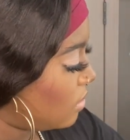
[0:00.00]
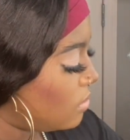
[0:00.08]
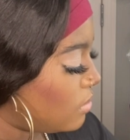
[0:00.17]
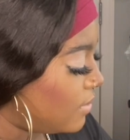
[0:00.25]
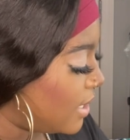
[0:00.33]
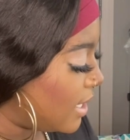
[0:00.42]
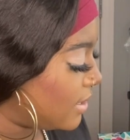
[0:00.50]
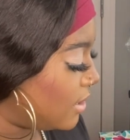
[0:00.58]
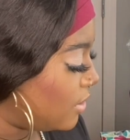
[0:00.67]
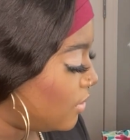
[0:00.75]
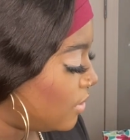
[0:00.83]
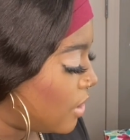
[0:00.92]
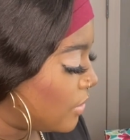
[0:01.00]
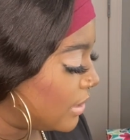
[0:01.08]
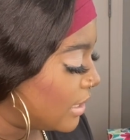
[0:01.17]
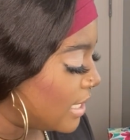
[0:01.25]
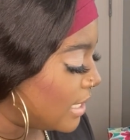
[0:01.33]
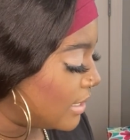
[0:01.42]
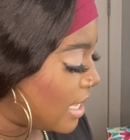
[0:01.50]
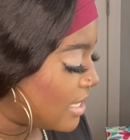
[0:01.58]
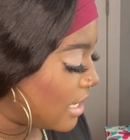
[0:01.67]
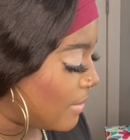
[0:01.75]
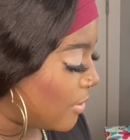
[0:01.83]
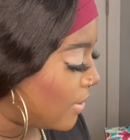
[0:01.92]
You can't see too closely, so I
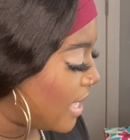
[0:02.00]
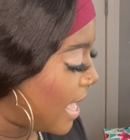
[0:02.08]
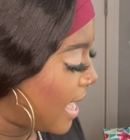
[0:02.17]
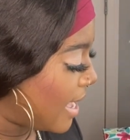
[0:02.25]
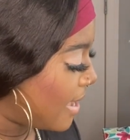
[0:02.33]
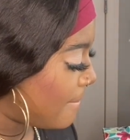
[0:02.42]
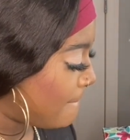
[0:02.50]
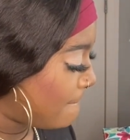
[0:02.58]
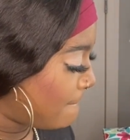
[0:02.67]
think I'm okay.